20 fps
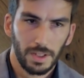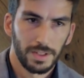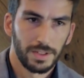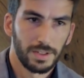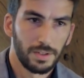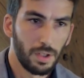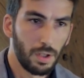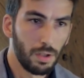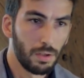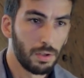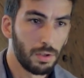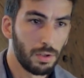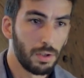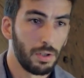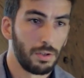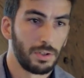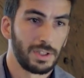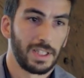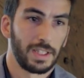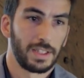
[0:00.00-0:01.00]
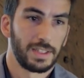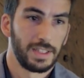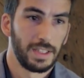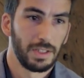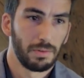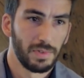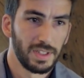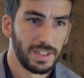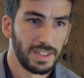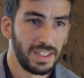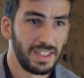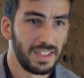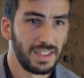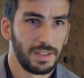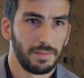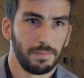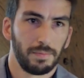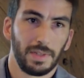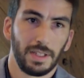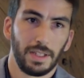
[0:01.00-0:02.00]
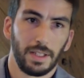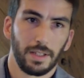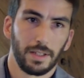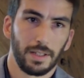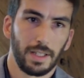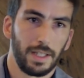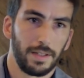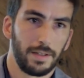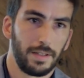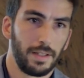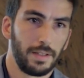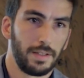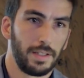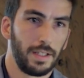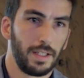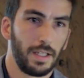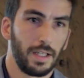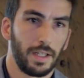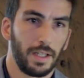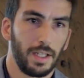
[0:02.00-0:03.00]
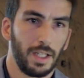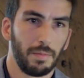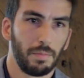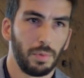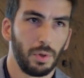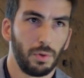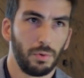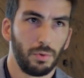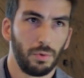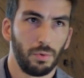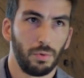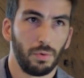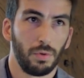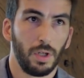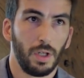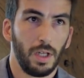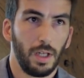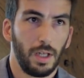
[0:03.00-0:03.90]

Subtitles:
strong Cossack sequences, meaning that they are able to